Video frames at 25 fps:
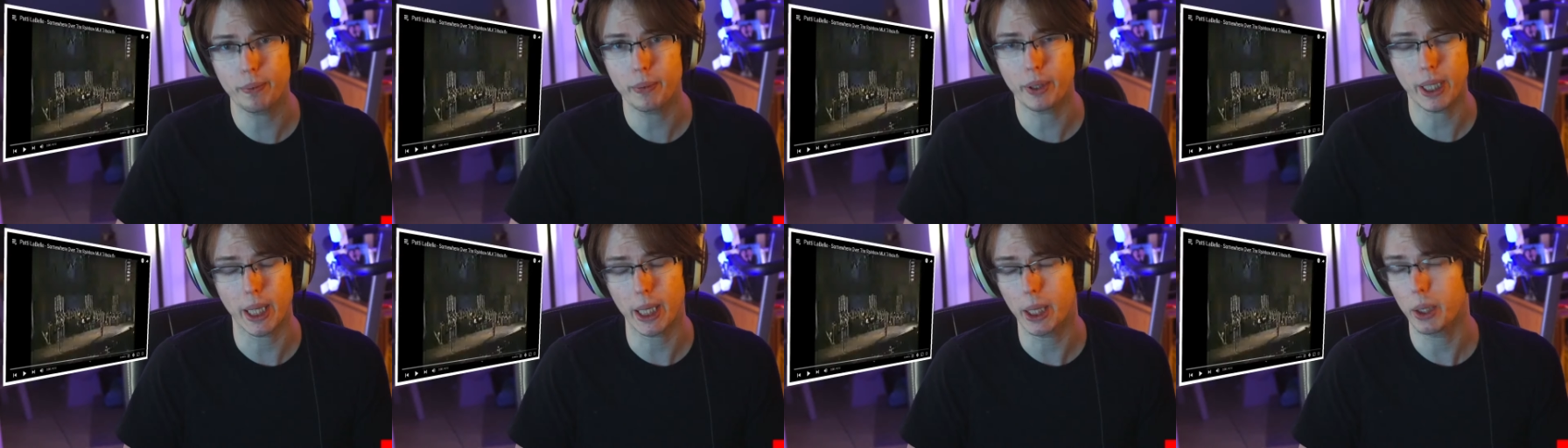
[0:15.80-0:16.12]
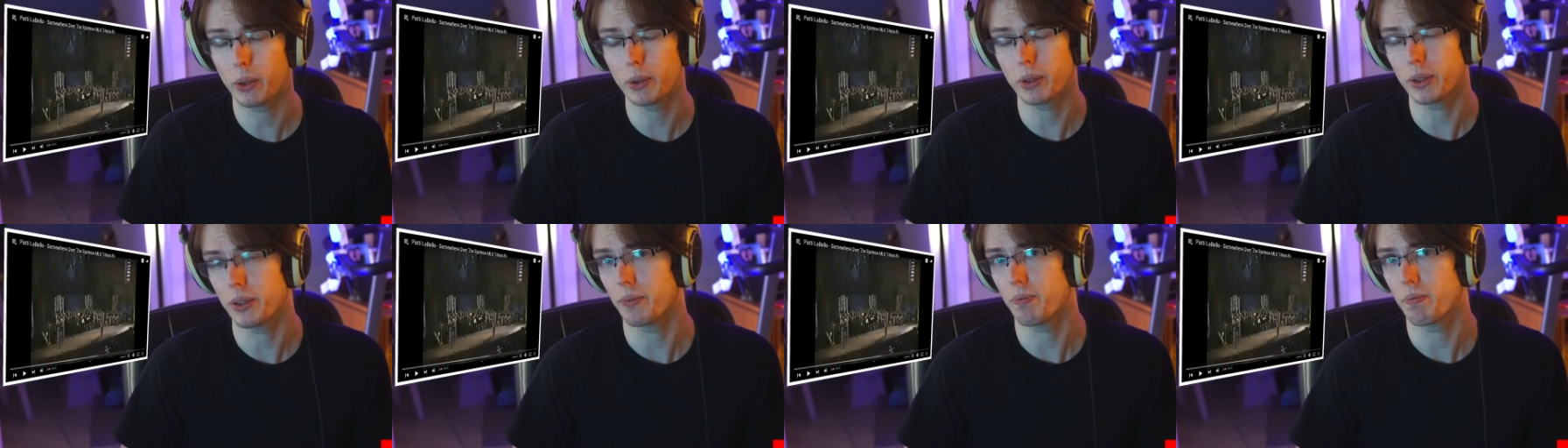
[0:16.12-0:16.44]

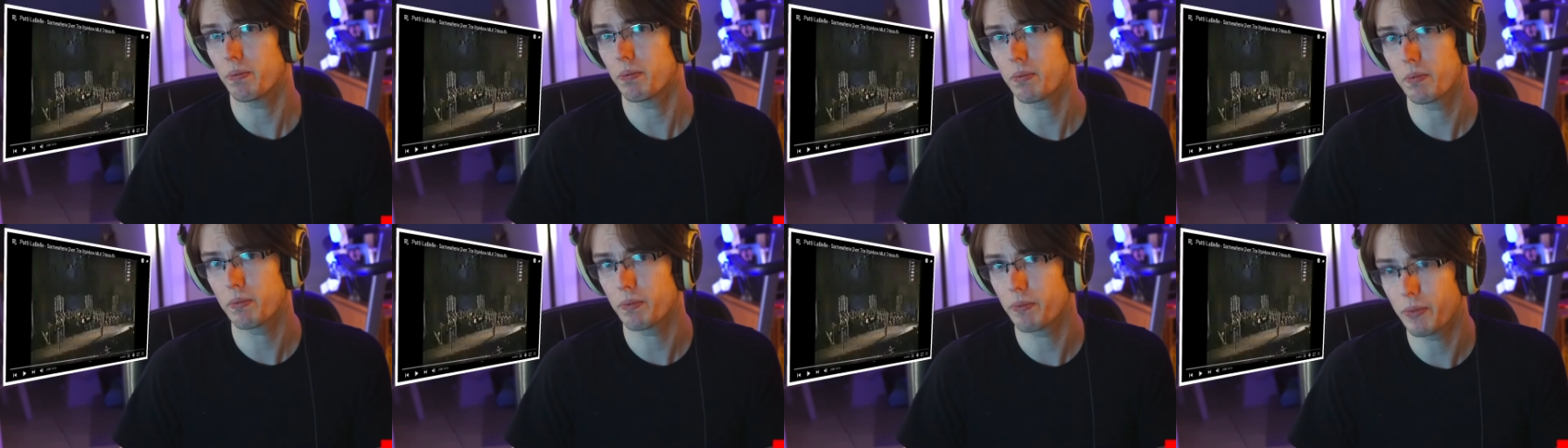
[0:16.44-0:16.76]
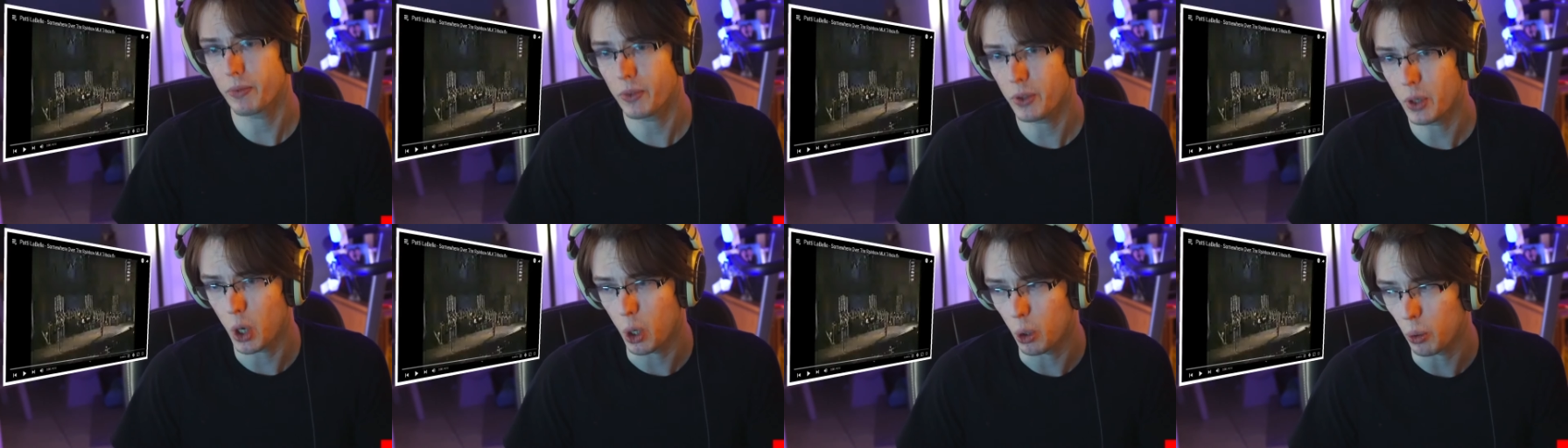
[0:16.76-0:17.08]
care to
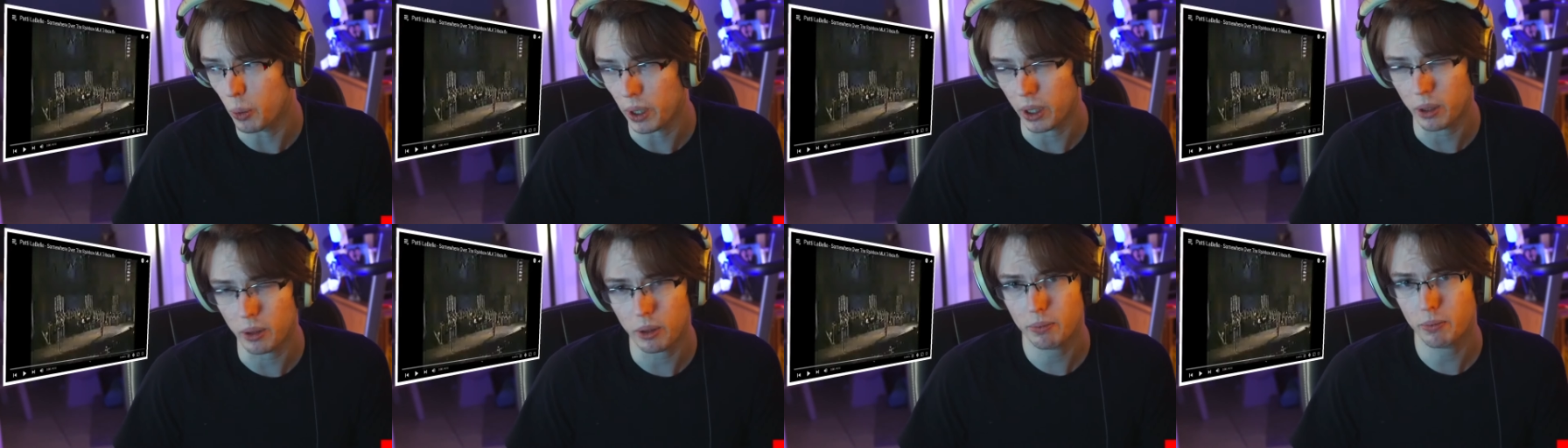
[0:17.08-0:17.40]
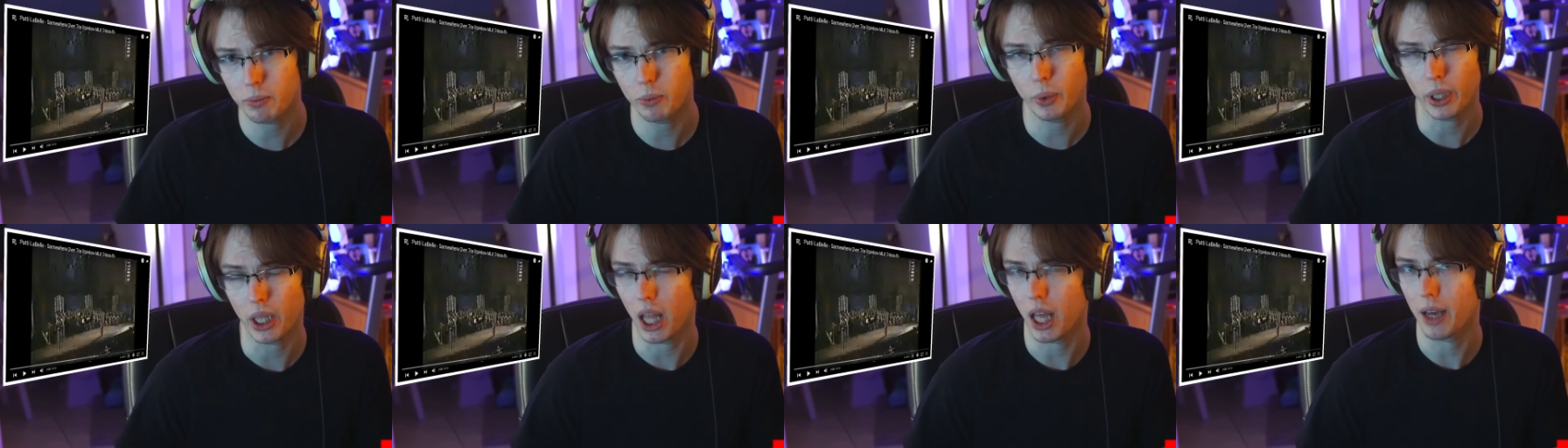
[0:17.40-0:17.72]
know where
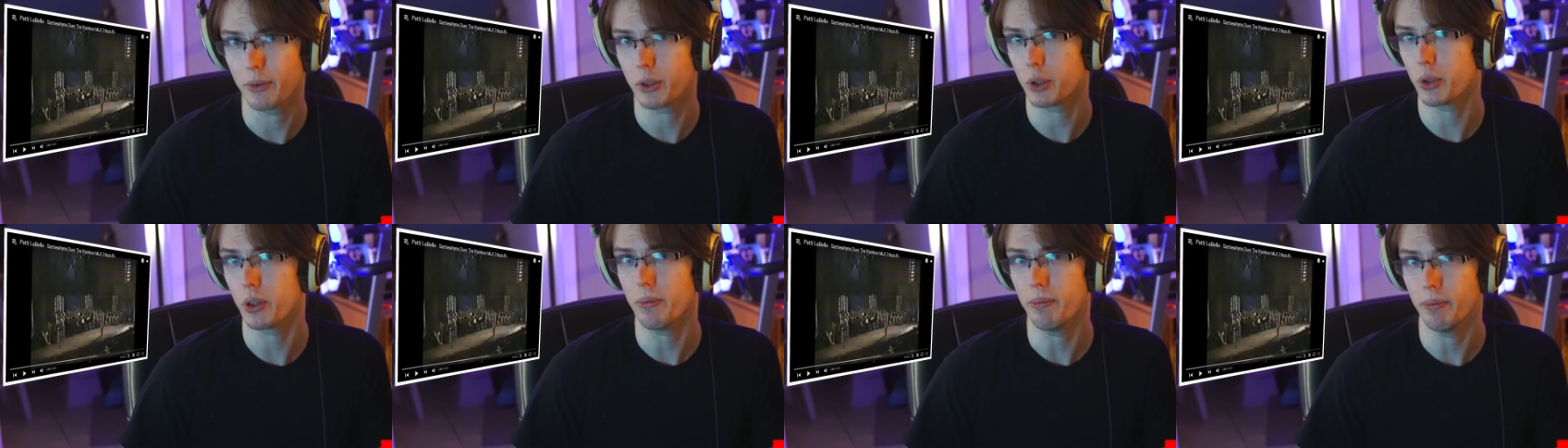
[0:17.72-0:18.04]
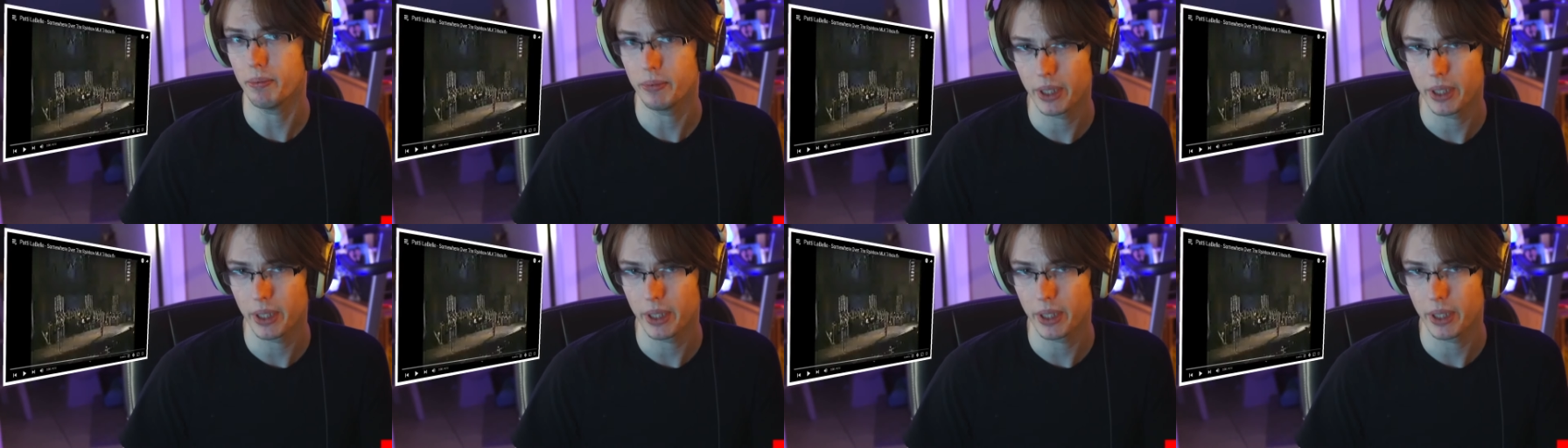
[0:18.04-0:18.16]
we live stream.